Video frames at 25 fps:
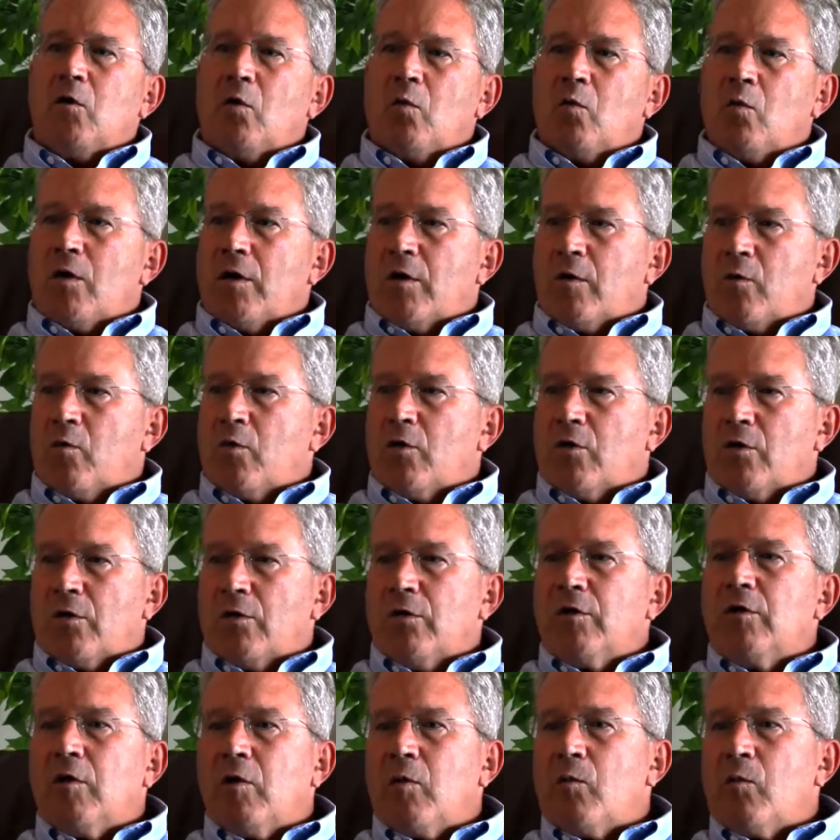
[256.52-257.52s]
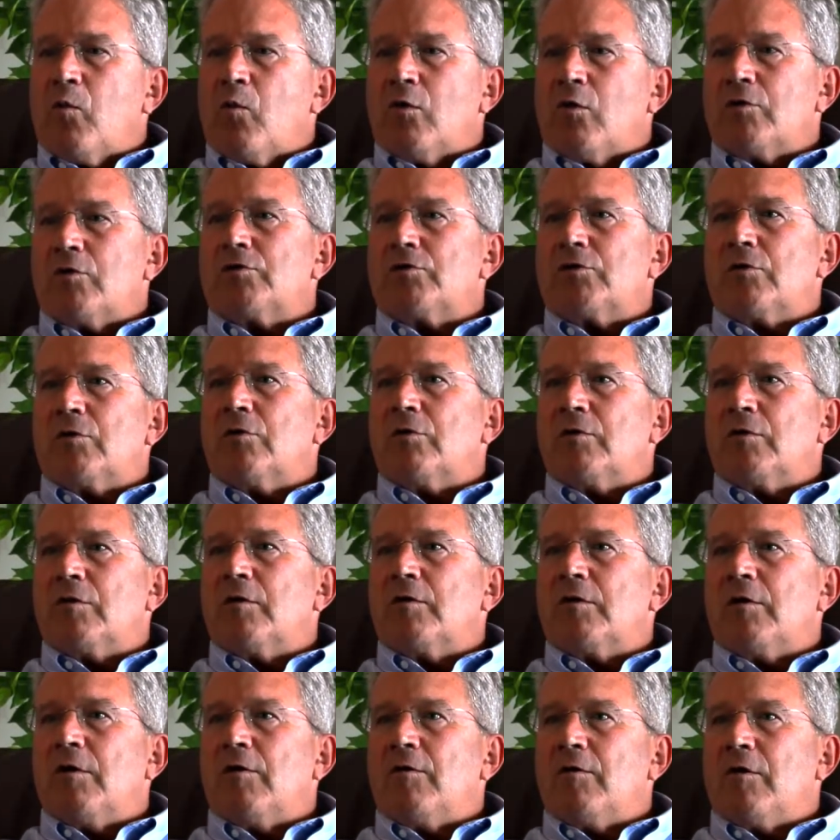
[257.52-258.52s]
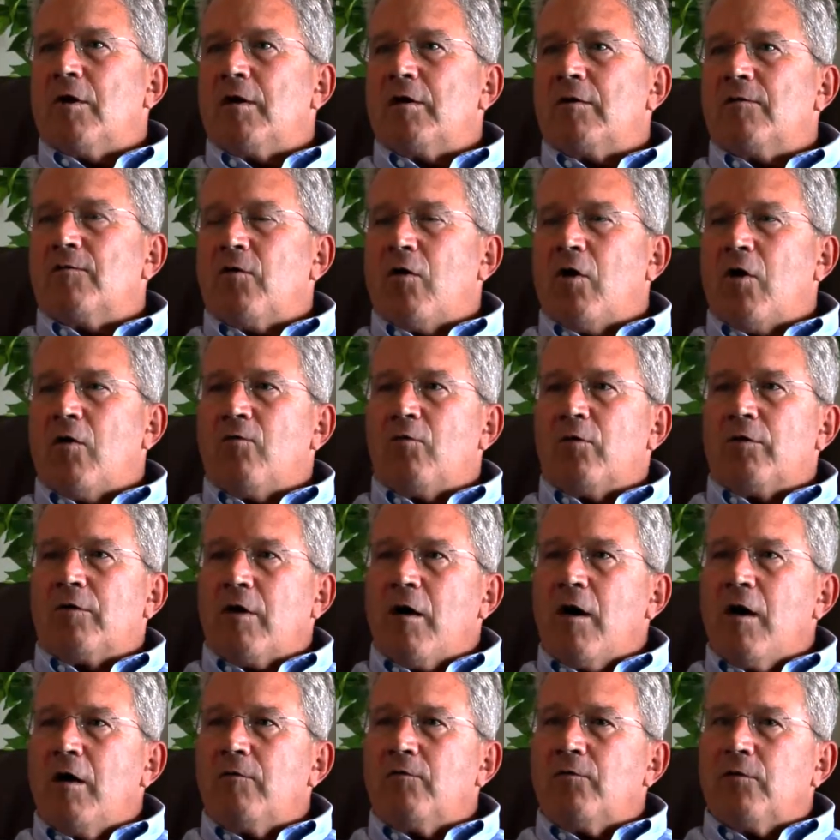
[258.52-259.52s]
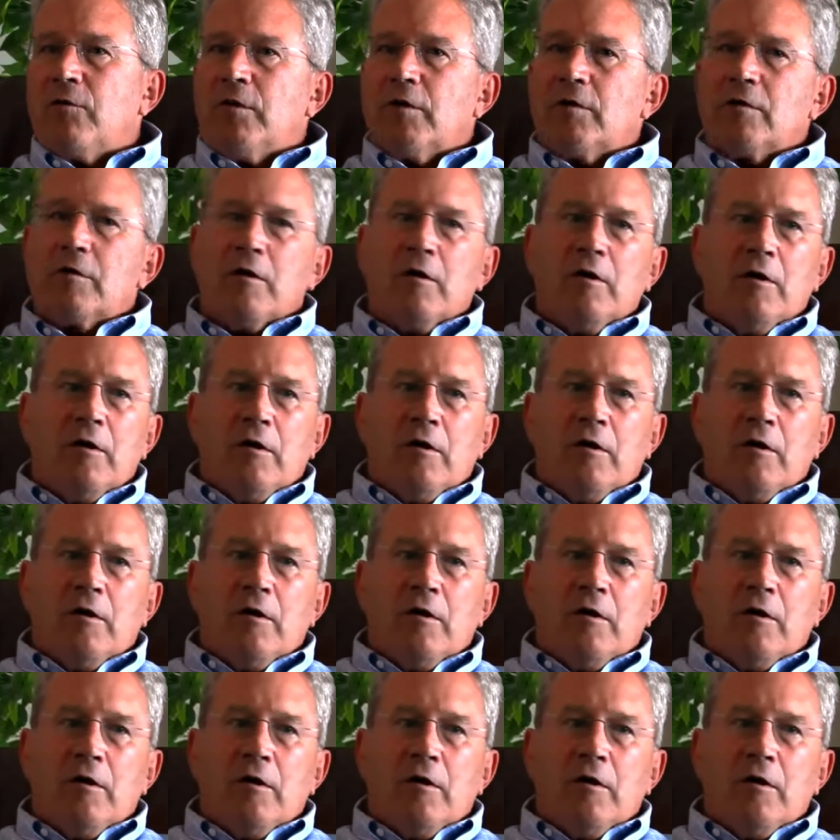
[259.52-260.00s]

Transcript: where we're a little more certain that they're not involved with conflict,